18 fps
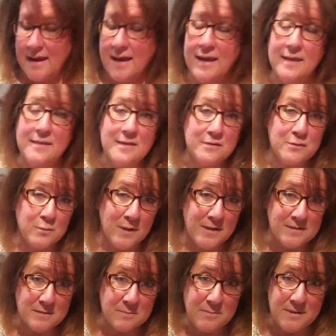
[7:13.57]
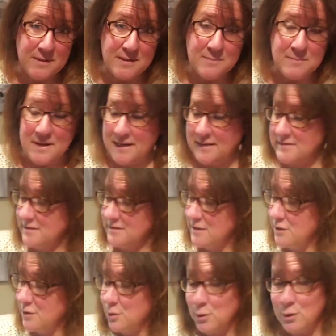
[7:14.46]
And this recipe makes
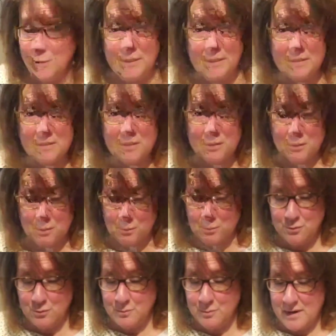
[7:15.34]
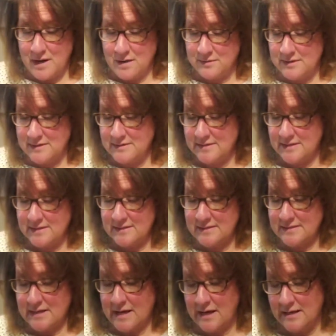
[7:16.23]
32 brownies
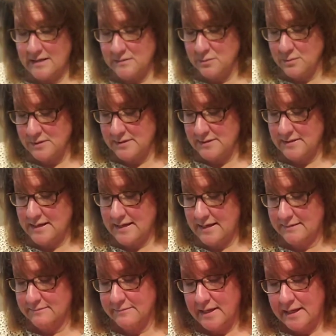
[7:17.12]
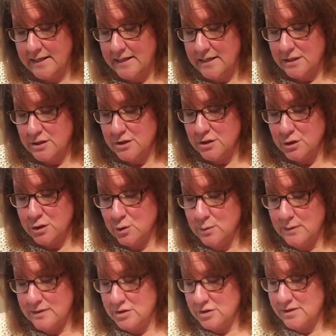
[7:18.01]
this size. What is that?
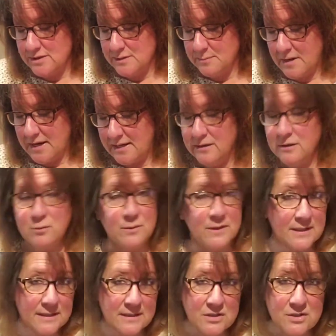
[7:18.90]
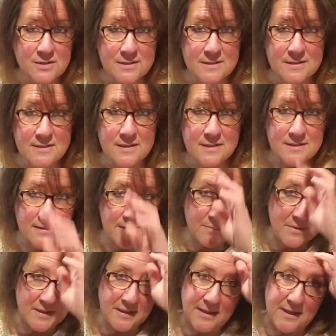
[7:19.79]
2 inches by 3 inches,
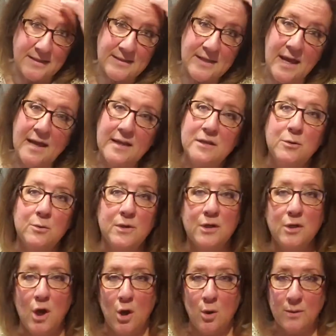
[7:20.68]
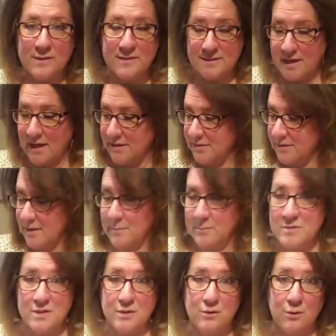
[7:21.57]
something like that. You can always cut
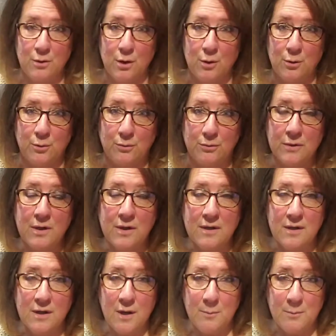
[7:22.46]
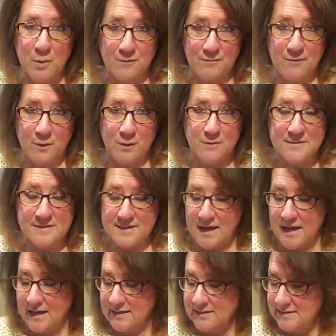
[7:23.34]
them to your own preferred
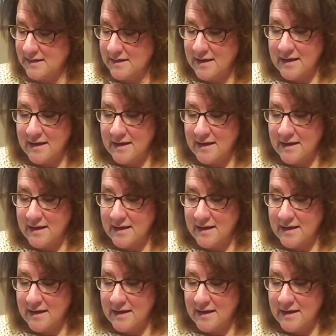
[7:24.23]
size.